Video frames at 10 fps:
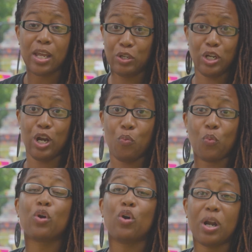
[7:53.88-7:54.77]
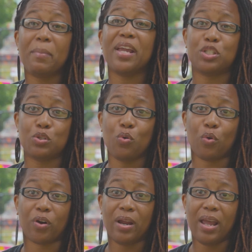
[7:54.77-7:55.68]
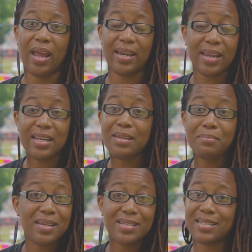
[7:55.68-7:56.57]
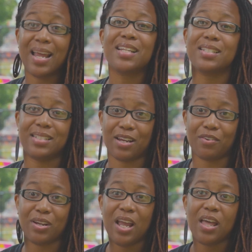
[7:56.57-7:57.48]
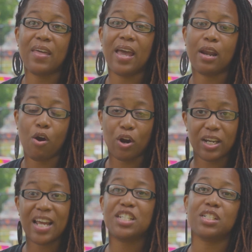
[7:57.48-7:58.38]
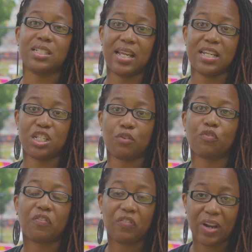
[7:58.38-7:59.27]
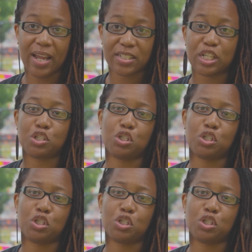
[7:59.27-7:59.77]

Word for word: you know, we're going to make sure at any means necessary that our legislation reflects and